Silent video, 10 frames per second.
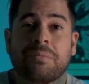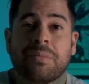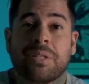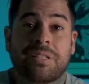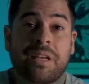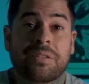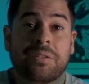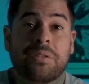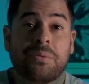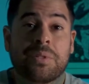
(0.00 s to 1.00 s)
This has
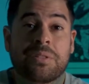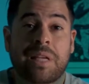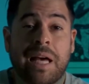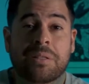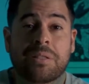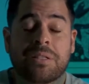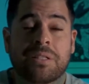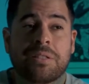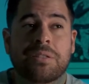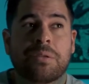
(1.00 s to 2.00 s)
to do with Saturn.
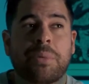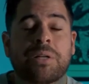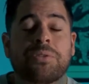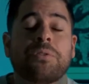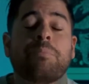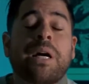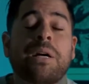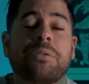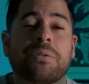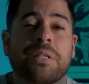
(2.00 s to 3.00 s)
This is about your
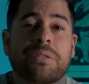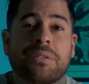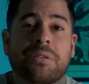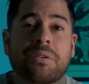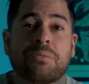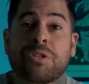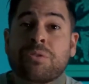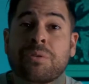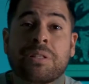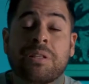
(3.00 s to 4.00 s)
boundaries,
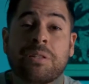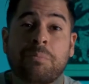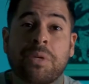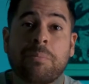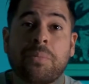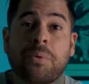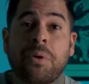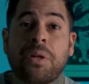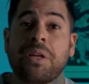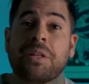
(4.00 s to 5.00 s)
restricting the people
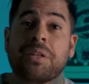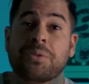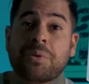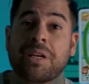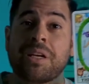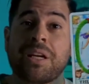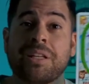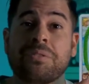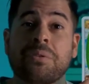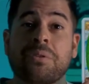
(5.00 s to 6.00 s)
that try to
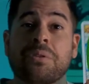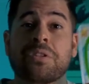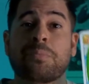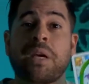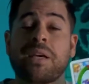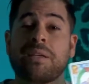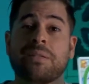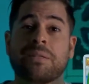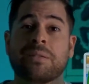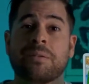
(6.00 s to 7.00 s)
enter your
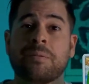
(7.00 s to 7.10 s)
space.